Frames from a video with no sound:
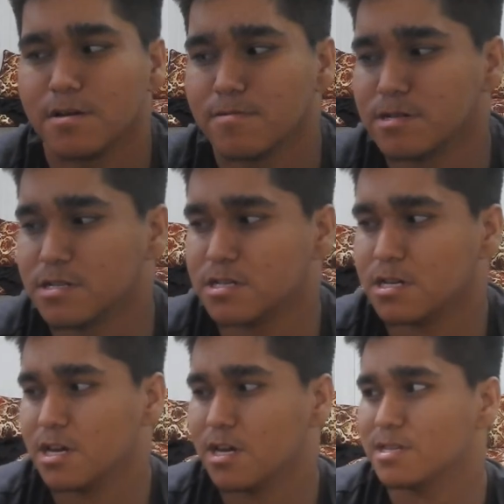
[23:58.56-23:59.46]
which
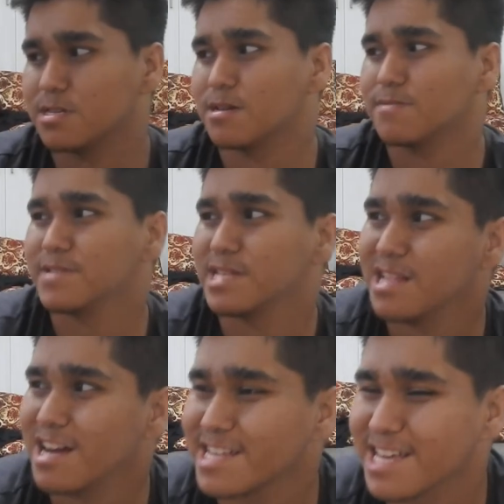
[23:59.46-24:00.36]
is gonna be
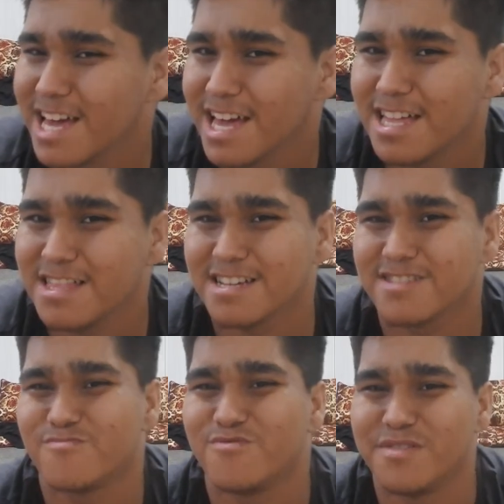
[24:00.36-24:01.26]
like
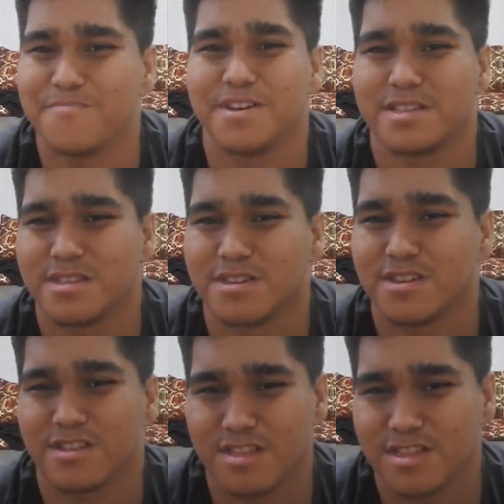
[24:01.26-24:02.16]
repeats.
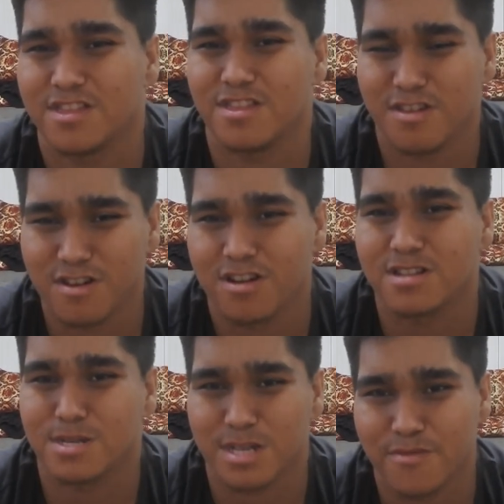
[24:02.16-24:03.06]
You're
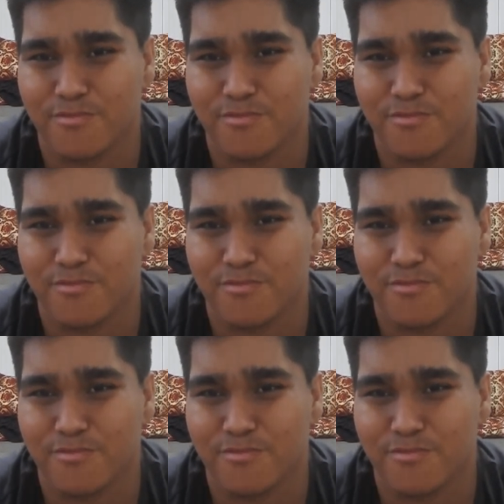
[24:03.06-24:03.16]
gonna see